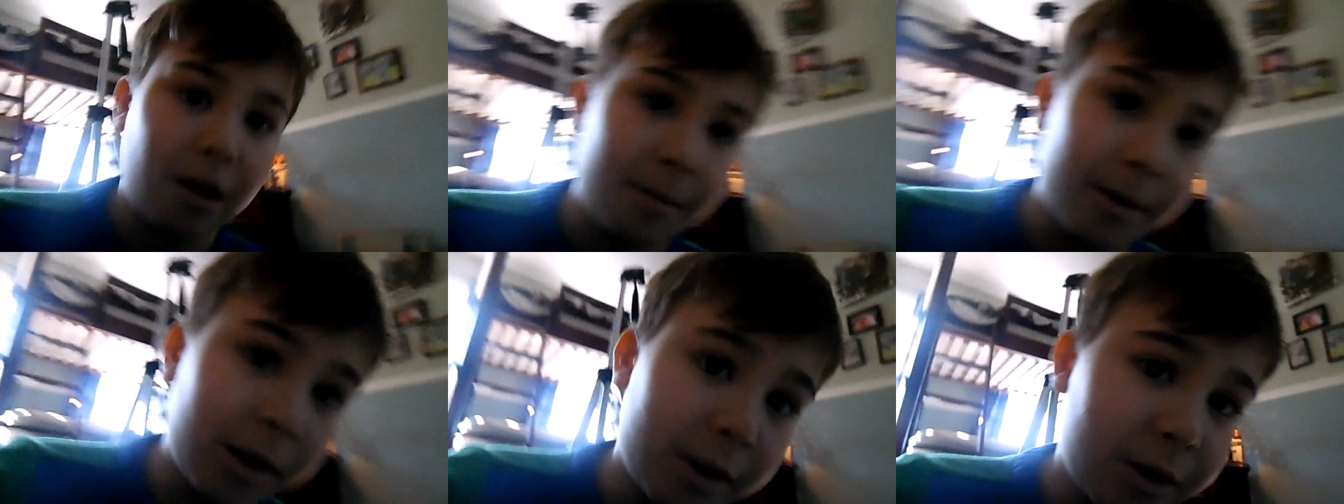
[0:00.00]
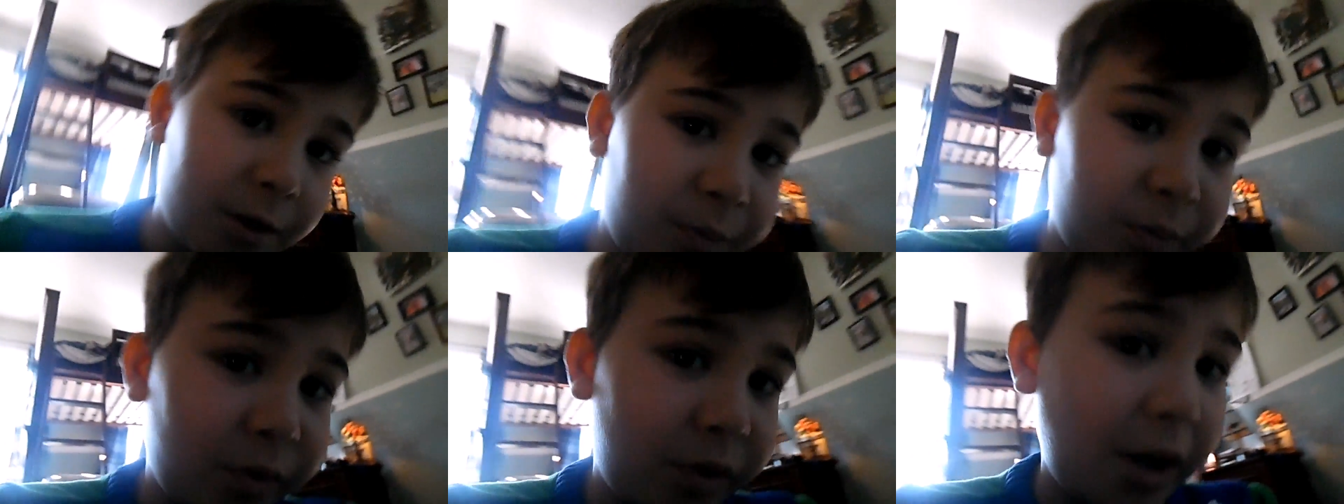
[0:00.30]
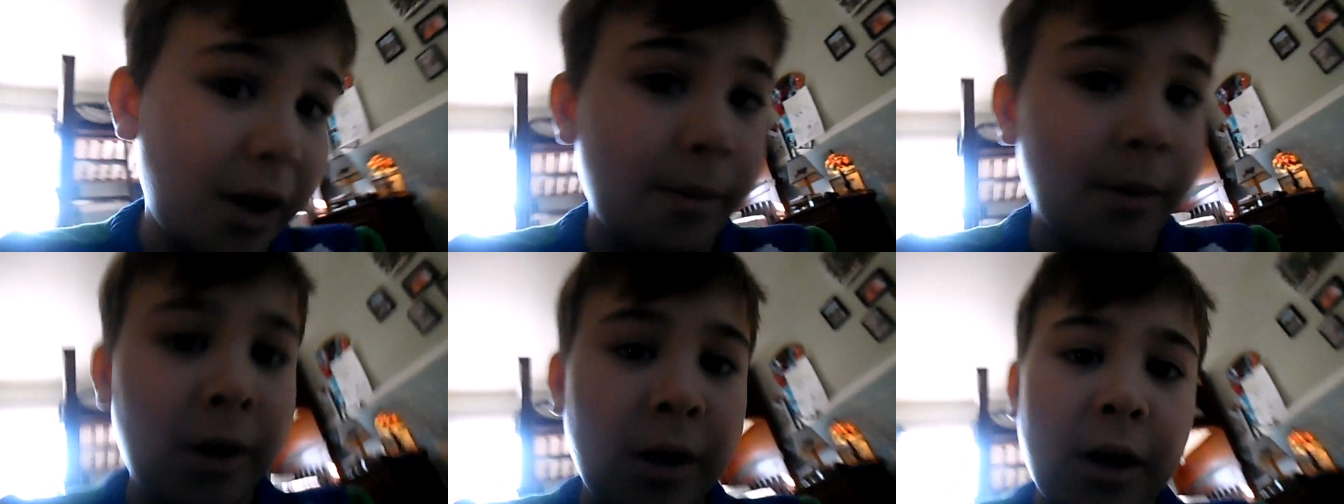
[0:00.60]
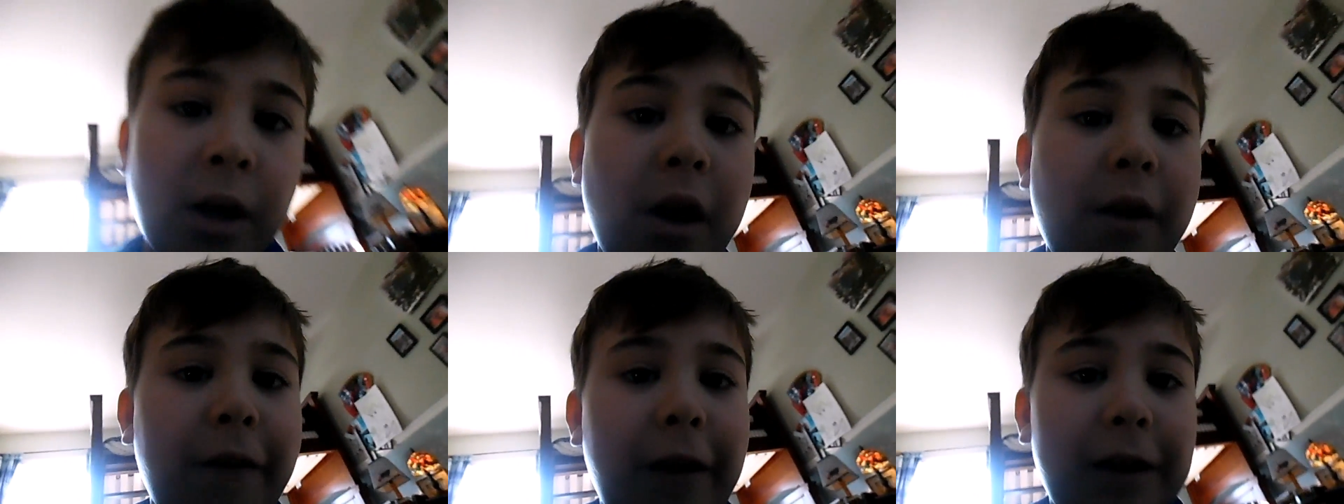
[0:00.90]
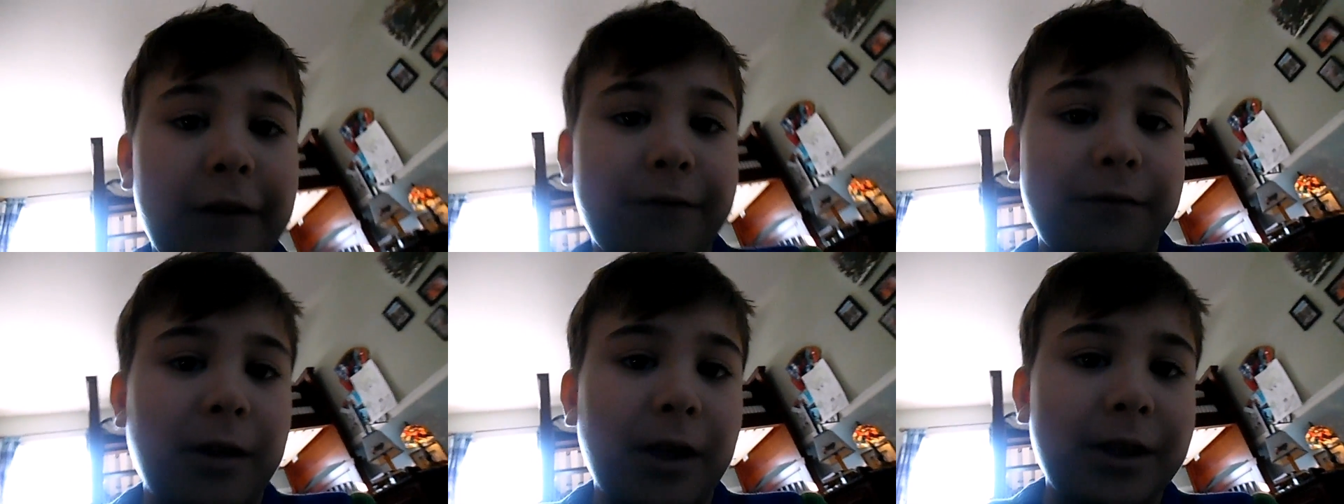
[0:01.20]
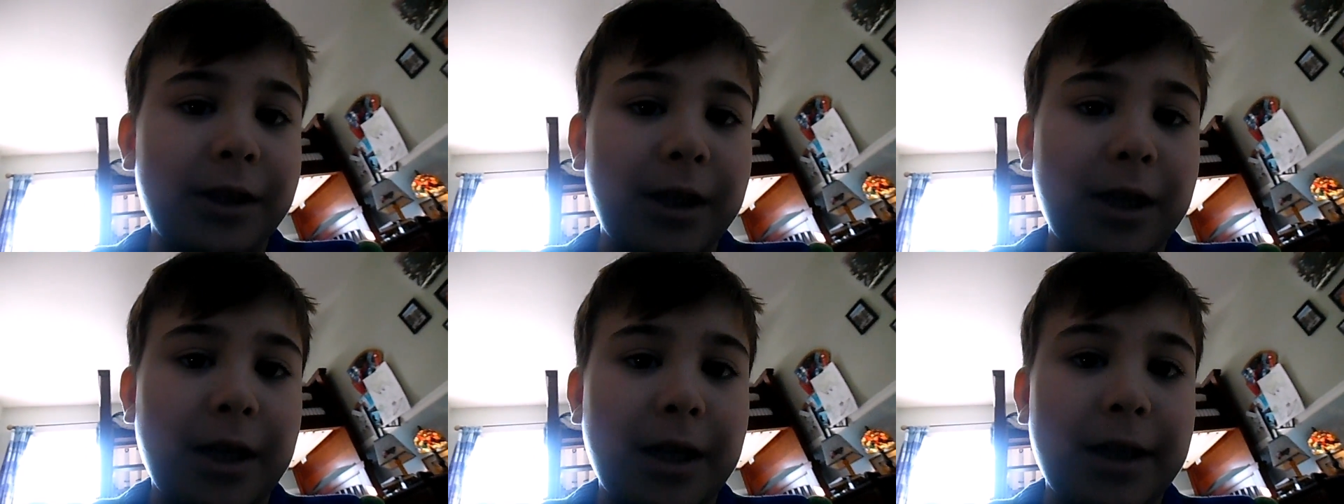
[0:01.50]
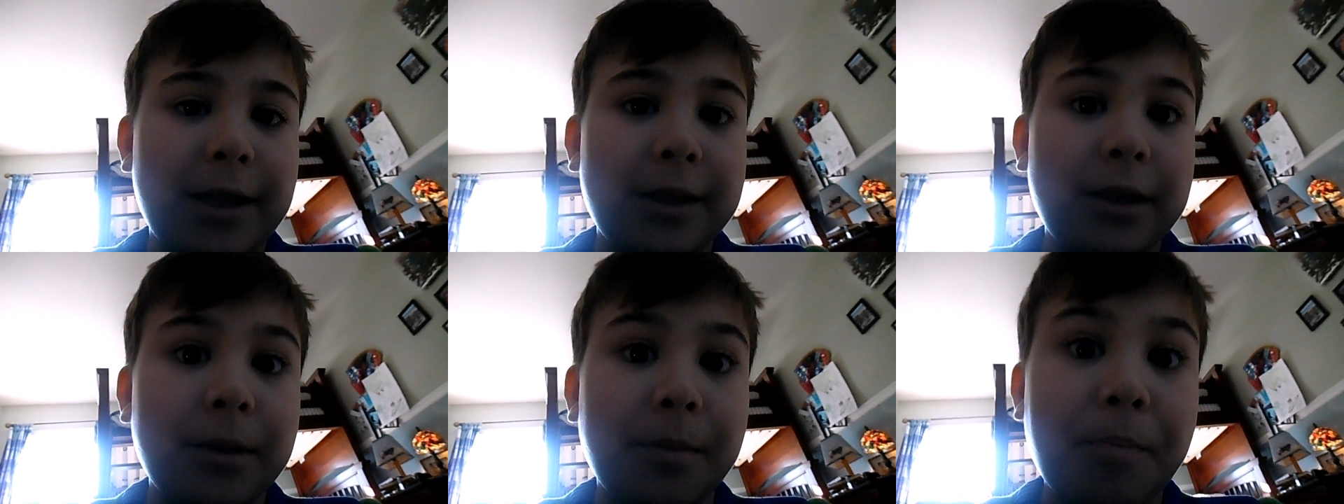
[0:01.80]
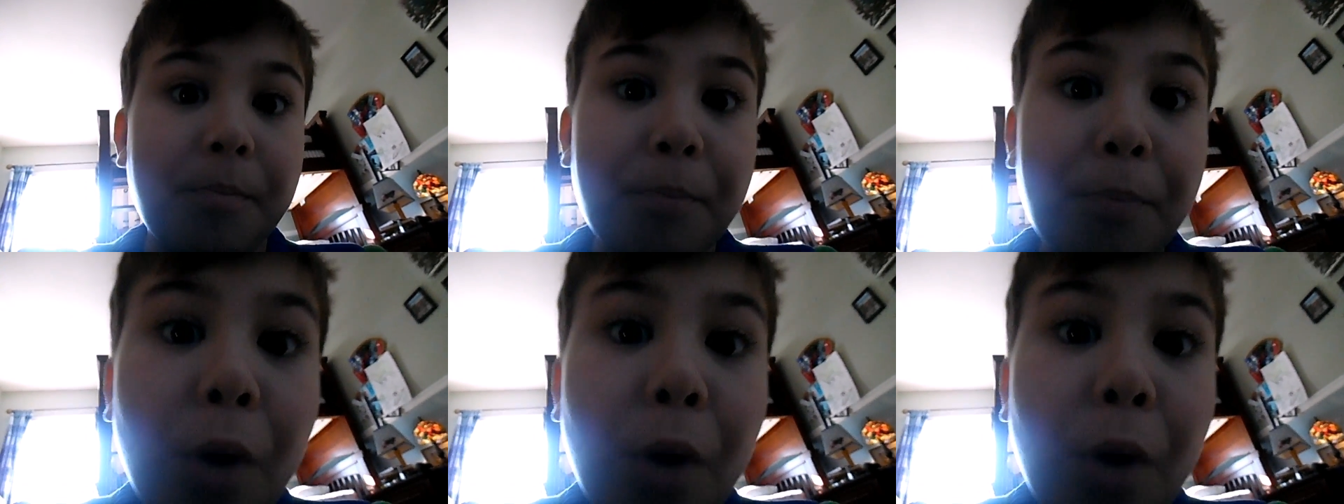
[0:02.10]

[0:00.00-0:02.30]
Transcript: comment and subscribe. Thanks for watching, guys.